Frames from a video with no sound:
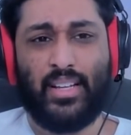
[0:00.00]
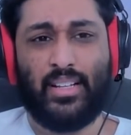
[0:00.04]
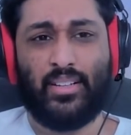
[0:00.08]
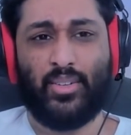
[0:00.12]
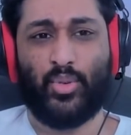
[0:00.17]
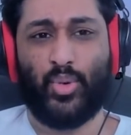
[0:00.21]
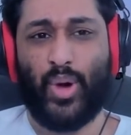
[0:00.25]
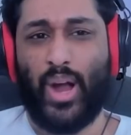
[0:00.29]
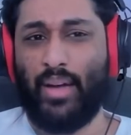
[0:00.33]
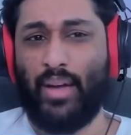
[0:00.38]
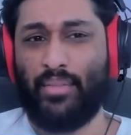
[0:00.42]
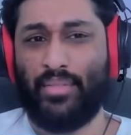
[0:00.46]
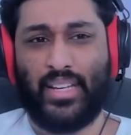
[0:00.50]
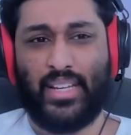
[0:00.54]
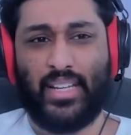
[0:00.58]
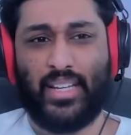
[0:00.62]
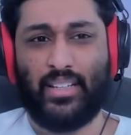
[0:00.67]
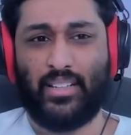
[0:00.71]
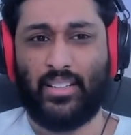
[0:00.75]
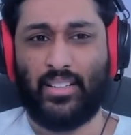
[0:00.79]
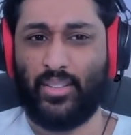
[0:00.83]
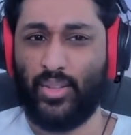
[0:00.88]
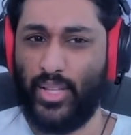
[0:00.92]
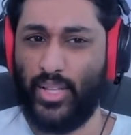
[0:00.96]

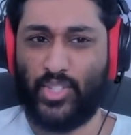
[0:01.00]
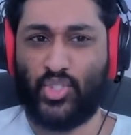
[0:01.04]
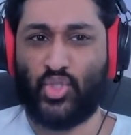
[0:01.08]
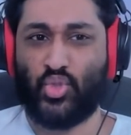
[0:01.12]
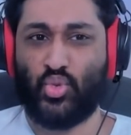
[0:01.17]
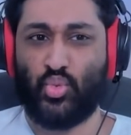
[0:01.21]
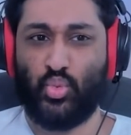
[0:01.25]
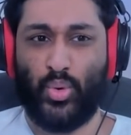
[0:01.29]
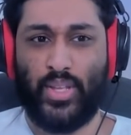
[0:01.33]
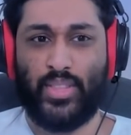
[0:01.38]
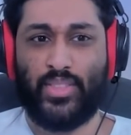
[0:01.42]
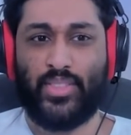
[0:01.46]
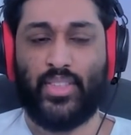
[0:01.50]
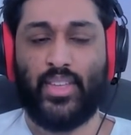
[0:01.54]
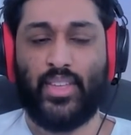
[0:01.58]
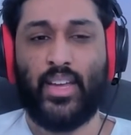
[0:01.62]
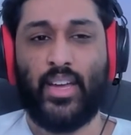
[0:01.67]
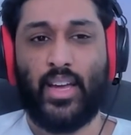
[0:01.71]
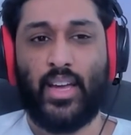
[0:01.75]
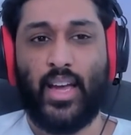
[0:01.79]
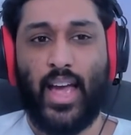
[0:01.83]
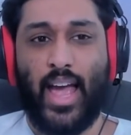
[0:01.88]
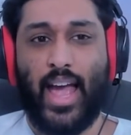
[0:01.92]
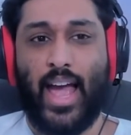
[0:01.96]
gravity glitch with
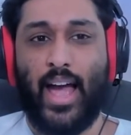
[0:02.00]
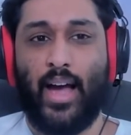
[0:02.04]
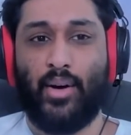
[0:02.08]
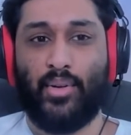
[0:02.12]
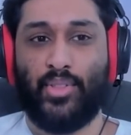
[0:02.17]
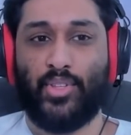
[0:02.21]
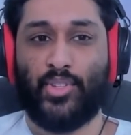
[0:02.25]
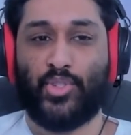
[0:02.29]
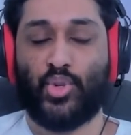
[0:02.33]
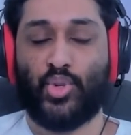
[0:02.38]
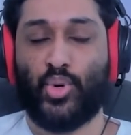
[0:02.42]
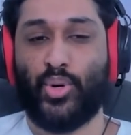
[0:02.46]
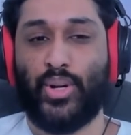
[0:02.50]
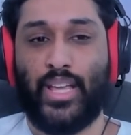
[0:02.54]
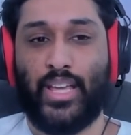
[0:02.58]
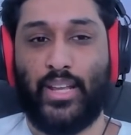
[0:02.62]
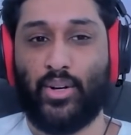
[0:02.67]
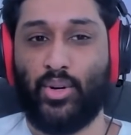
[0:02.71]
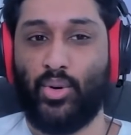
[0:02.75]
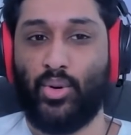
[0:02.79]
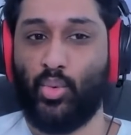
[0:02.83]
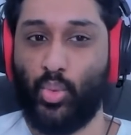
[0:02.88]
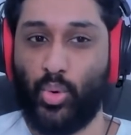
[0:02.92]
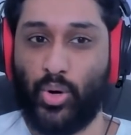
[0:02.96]
how the
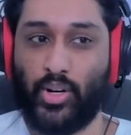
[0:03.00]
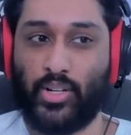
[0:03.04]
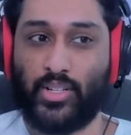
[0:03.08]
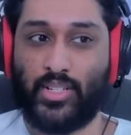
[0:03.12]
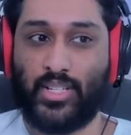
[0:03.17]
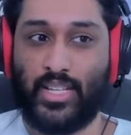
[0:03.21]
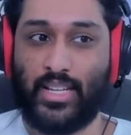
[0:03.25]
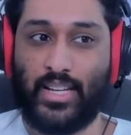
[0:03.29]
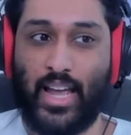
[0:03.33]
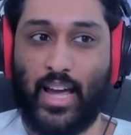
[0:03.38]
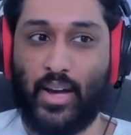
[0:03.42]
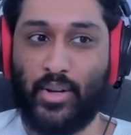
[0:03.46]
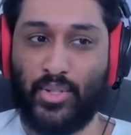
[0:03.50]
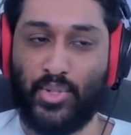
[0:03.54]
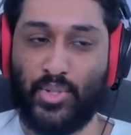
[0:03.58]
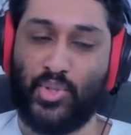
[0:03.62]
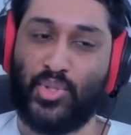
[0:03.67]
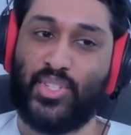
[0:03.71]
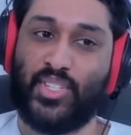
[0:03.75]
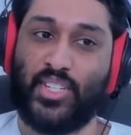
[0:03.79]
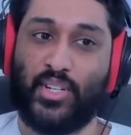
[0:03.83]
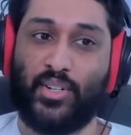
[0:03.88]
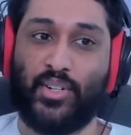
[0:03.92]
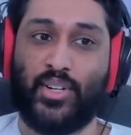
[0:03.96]
tornado worked and how you
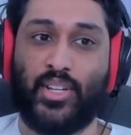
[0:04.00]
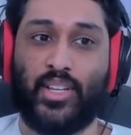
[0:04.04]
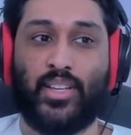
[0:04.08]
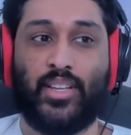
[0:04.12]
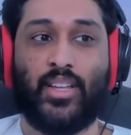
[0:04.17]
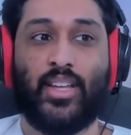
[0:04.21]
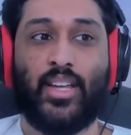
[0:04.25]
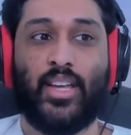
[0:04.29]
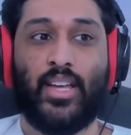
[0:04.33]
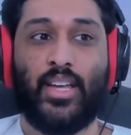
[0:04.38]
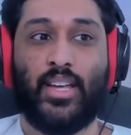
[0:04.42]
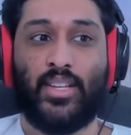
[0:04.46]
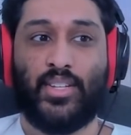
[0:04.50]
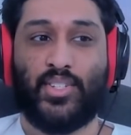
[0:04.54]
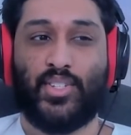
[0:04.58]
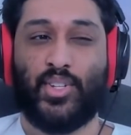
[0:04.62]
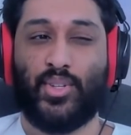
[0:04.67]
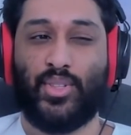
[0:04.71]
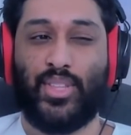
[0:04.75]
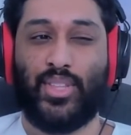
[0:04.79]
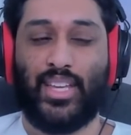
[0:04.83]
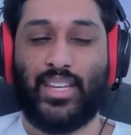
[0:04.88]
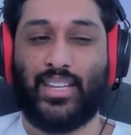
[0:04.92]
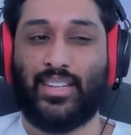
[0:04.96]
steered it.
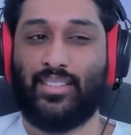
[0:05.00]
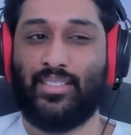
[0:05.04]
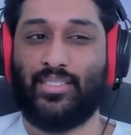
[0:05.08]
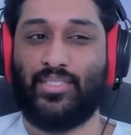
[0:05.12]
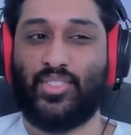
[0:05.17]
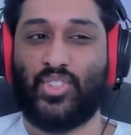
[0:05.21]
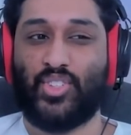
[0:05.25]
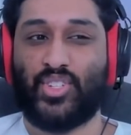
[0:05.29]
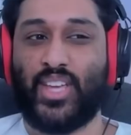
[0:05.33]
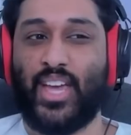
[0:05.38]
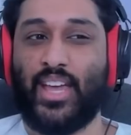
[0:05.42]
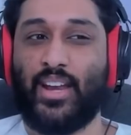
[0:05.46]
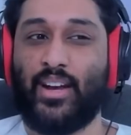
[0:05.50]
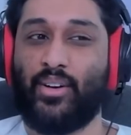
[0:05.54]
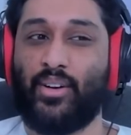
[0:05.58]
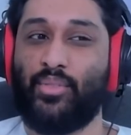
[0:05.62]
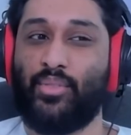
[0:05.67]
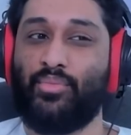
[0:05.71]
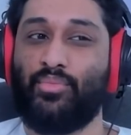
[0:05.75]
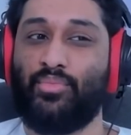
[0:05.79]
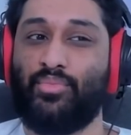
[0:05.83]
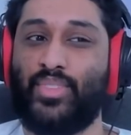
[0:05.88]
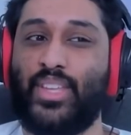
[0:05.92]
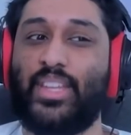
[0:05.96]
So they just
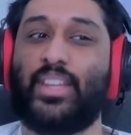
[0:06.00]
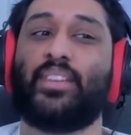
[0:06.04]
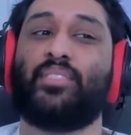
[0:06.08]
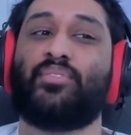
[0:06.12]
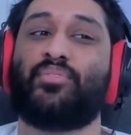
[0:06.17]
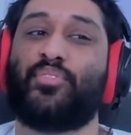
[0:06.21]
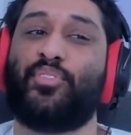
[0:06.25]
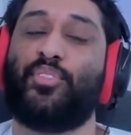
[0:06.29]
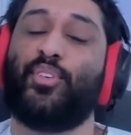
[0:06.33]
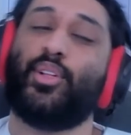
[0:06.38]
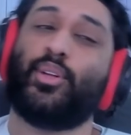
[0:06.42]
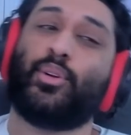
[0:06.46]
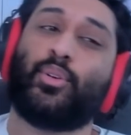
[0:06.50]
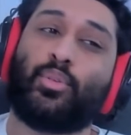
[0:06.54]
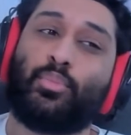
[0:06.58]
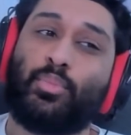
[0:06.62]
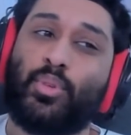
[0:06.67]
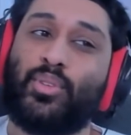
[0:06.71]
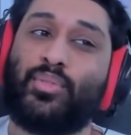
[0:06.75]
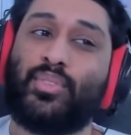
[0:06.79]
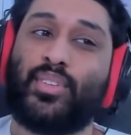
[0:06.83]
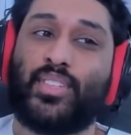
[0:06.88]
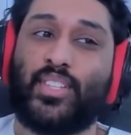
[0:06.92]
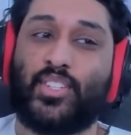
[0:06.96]
they didn't fully
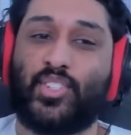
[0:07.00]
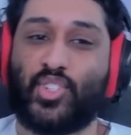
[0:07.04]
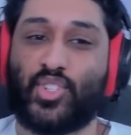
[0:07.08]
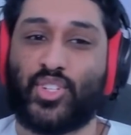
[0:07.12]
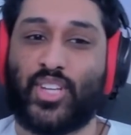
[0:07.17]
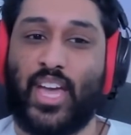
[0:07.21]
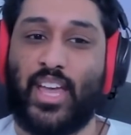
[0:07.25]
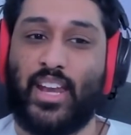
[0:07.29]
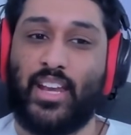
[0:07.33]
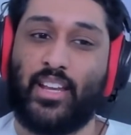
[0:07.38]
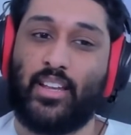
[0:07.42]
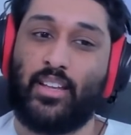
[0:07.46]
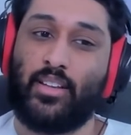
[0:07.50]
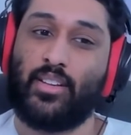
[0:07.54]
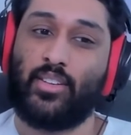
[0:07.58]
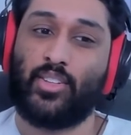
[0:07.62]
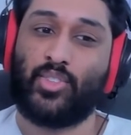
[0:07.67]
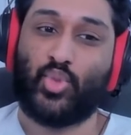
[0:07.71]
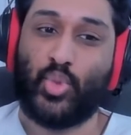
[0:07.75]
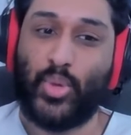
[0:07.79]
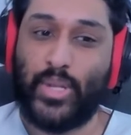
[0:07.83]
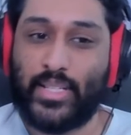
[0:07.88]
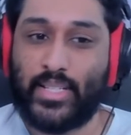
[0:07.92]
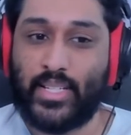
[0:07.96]
remove it. They just kind of
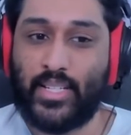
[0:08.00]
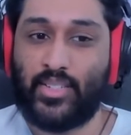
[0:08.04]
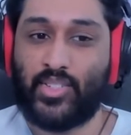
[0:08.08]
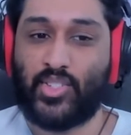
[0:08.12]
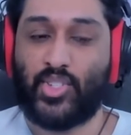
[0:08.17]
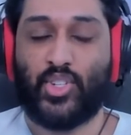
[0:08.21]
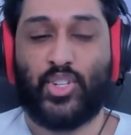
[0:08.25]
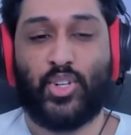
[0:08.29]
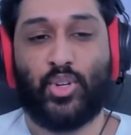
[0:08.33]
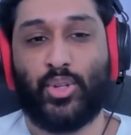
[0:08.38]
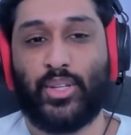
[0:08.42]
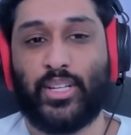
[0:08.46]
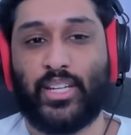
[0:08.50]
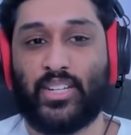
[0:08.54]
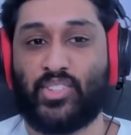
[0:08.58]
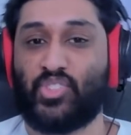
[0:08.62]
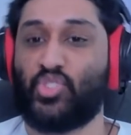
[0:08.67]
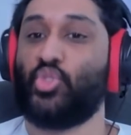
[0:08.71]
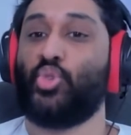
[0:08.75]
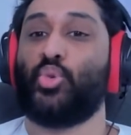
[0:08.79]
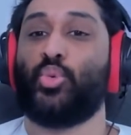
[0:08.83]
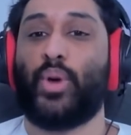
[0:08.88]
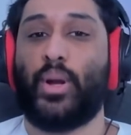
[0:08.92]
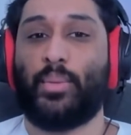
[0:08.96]
tweaked it. So you only get
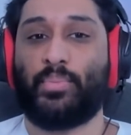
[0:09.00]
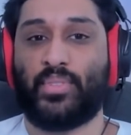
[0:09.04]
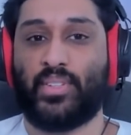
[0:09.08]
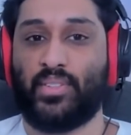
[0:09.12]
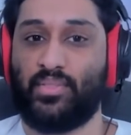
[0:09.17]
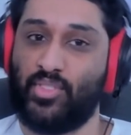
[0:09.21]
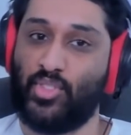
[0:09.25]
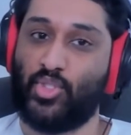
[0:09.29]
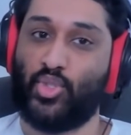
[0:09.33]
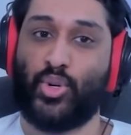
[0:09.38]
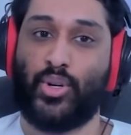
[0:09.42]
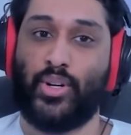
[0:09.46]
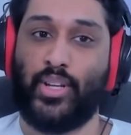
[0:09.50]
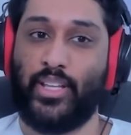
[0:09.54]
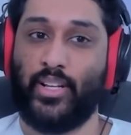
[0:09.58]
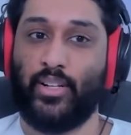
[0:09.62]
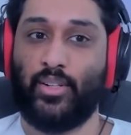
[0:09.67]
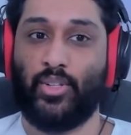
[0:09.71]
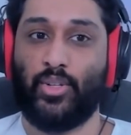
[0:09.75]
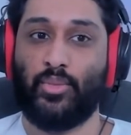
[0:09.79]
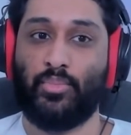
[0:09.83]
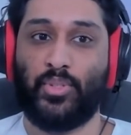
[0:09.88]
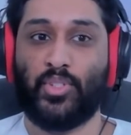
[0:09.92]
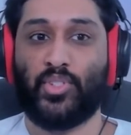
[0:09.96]
2 reps of the tornado
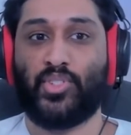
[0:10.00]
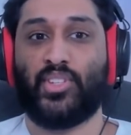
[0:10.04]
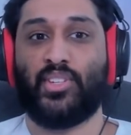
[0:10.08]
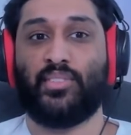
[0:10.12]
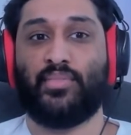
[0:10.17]
loop. You'll see